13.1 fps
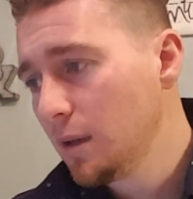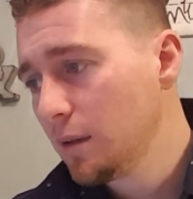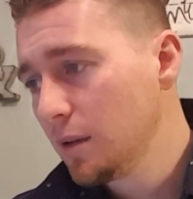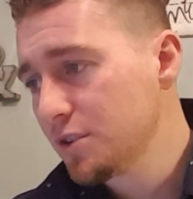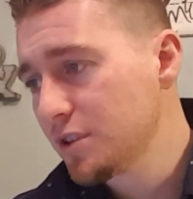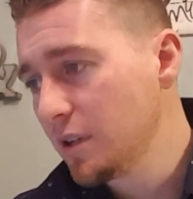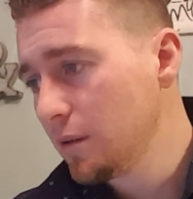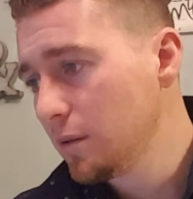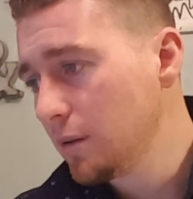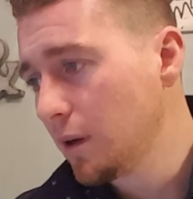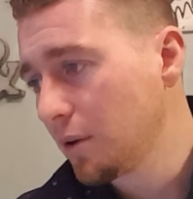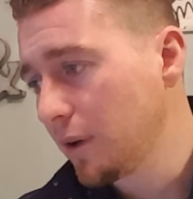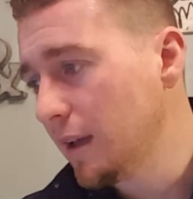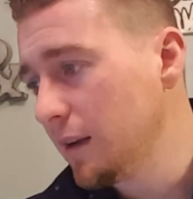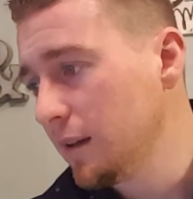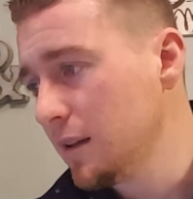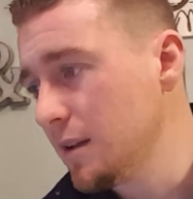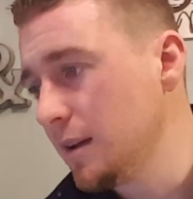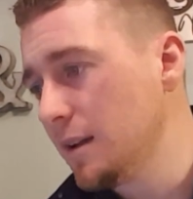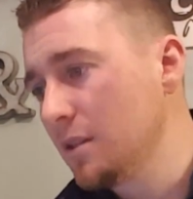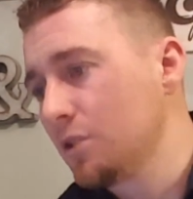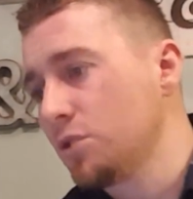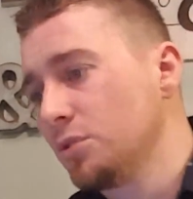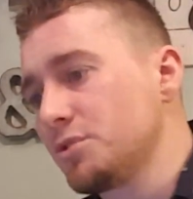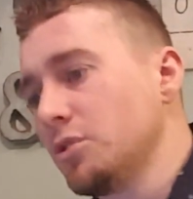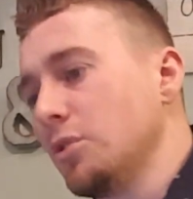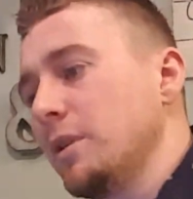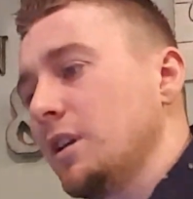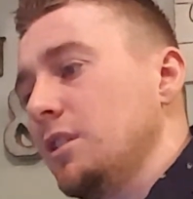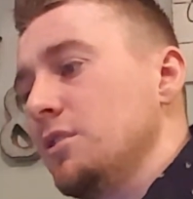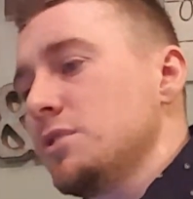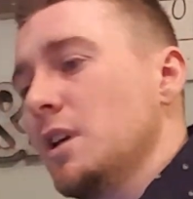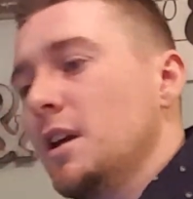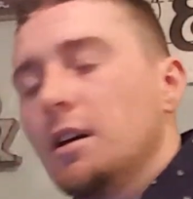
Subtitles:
let's see. Okay, another cool tool we can use.